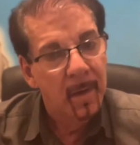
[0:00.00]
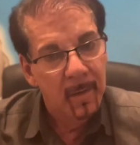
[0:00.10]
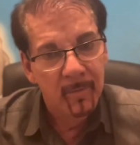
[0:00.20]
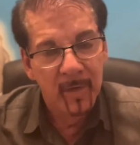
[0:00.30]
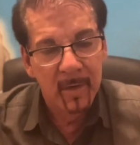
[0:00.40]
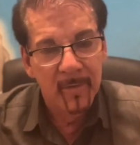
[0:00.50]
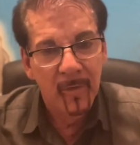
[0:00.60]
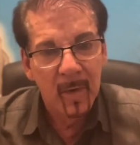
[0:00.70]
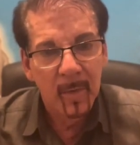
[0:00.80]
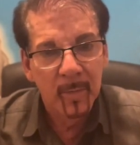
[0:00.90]
Very
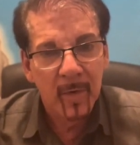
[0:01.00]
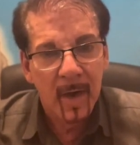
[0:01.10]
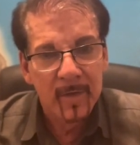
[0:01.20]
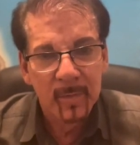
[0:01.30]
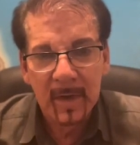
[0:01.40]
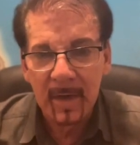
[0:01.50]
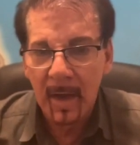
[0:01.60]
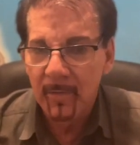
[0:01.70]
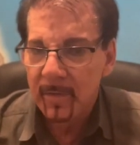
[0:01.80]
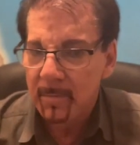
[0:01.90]
affordable price. We can
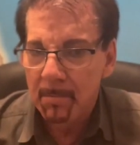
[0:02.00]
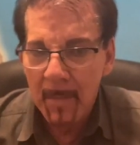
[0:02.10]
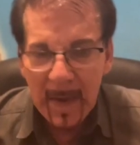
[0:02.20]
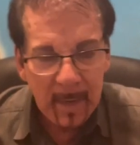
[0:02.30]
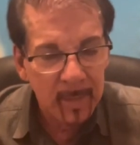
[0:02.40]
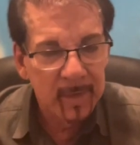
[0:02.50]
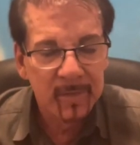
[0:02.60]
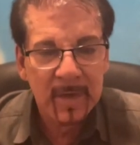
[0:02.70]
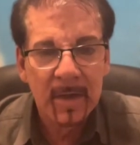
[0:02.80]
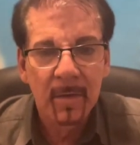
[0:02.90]
have many people as
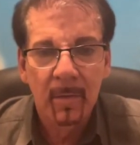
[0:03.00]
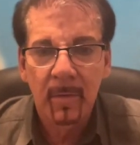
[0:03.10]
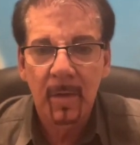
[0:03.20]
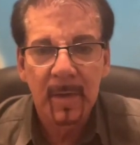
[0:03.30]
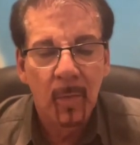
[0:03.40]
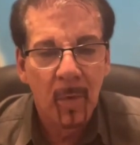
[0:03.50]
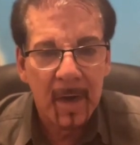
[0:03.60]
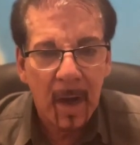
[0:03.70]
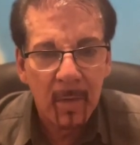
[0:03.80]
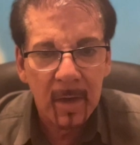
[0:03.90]
need. It'll be a
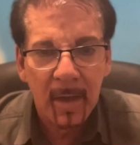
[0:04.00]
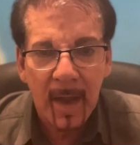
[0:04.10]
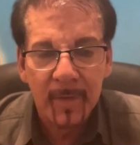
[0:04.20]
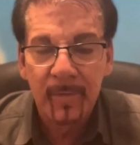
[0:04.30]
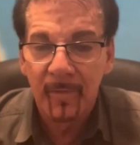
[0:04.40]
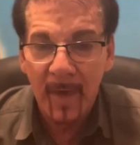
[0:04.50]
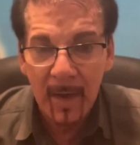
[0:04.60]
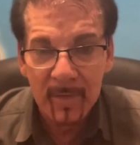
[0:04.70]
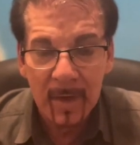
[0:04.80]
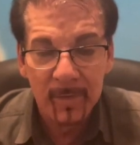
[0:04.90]
1-hour class,
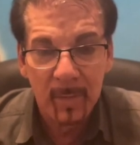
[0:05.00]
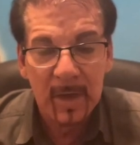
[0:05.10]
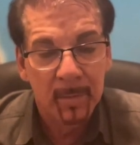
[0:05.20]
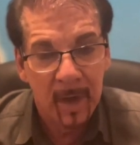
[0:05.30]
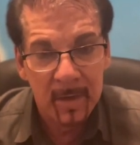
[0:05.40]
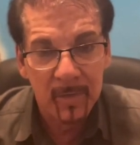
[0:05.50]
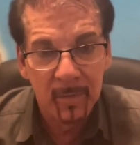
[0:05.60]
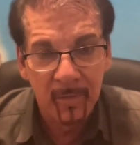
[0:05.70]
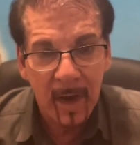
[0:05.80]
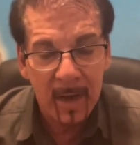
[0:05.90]
5 days a week, Monday through
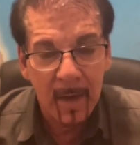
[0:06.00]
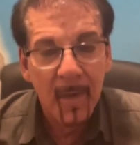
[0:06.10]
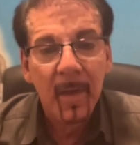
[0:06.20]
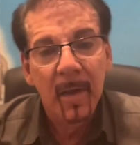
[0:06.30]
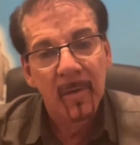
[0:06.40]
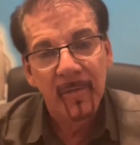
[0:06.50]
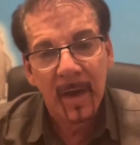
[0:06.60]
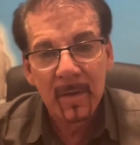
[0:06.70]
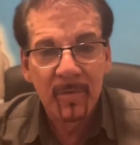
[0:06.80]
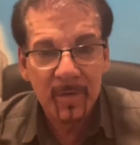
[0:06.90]
Friday.
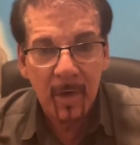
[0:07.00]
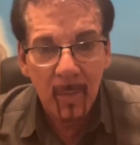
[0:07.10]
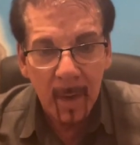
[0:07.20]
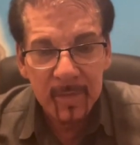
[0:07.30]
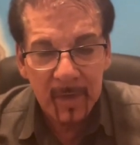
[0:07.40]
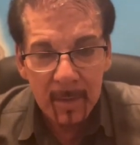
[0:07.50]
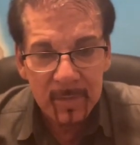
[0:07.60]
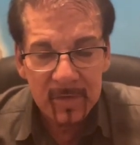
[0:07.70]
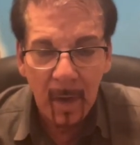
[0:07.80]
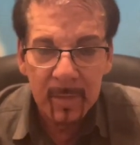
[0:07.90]
Finally, visit our website,
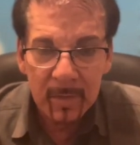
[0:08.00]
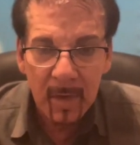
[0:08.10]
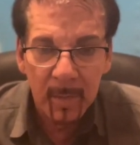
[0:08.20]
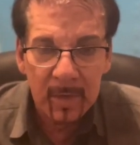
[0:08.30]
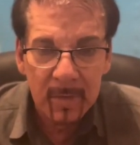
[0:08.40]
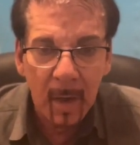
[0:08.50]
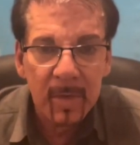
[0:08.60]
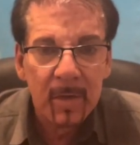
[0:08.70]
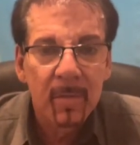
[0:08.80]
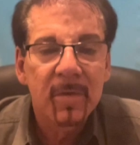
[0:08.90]

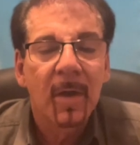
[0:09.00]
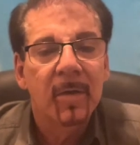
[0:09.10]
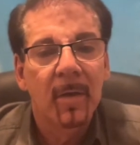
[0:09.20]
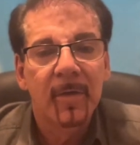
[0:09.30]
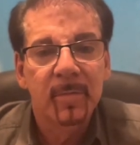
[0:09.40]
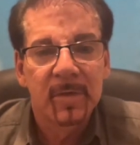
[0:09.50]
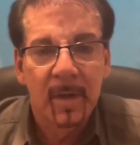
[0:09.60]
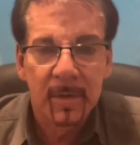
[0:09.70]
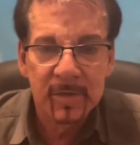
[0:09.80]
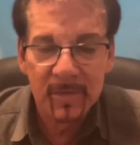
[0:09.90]

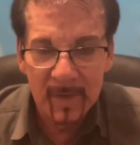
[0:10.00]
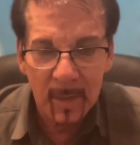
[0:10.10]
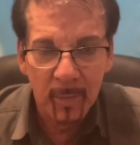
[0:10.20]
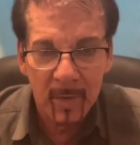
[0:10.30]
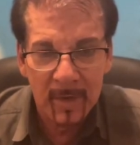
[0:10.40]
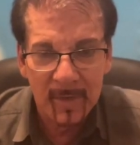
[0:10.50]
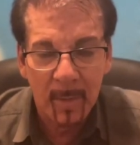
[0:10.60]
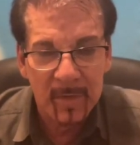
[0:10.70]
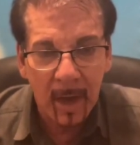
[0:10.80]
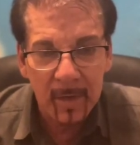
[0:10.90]

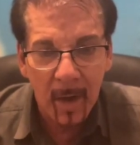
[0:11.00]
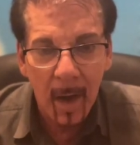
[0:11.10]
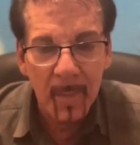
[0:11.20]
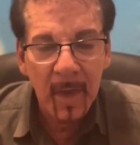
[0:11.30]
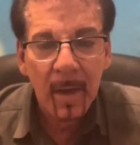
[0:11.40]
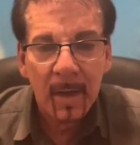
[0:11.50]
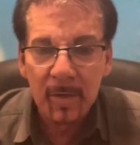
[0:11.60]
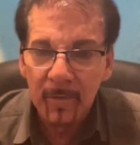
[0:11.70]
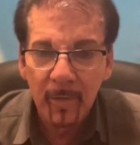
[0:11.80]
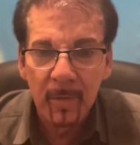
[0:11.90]
www.cosmetologystateboardexam.com, and
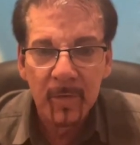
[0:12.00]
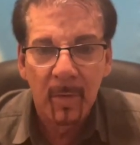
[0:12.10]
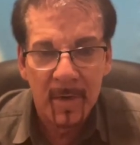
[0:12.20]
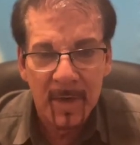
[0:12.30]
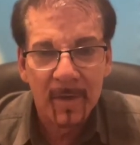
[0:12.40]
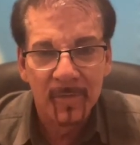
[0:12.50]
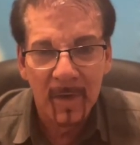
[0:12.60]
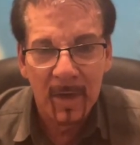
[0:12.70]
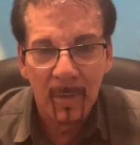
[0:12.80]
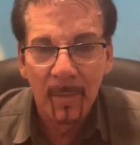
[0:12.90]
look forward to our next
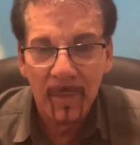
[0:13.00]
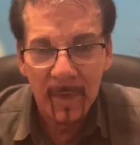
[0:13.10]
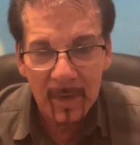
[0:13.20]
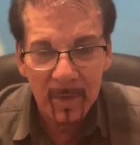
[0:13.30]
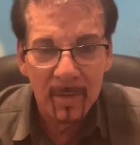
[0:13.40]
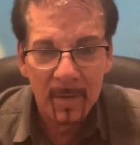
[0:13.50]
video. Thank you.